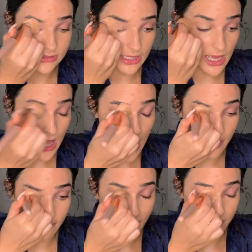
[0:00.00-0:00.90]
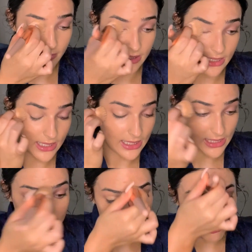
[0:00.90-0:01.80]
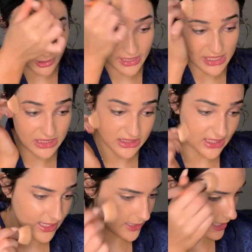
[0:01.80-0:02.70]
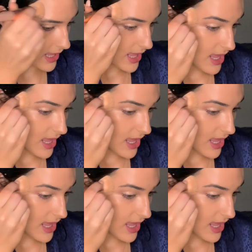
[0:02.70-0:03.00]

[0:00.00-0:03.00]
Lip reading: Like, I recommend it for anything.